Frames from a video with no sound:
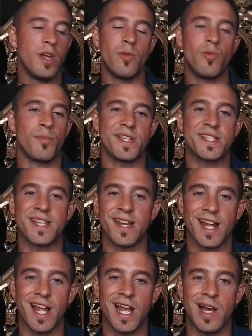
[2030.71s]
we'll be
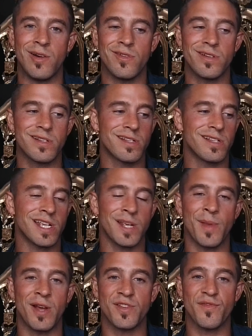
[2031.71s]
sending out
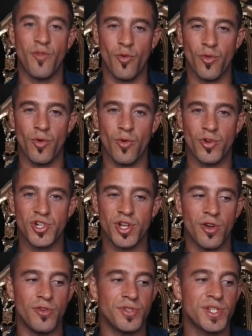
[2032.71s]
emails for the horse
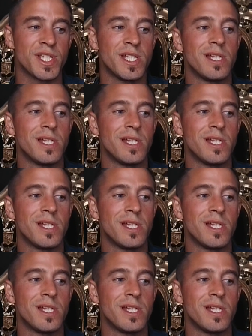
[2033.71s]
shows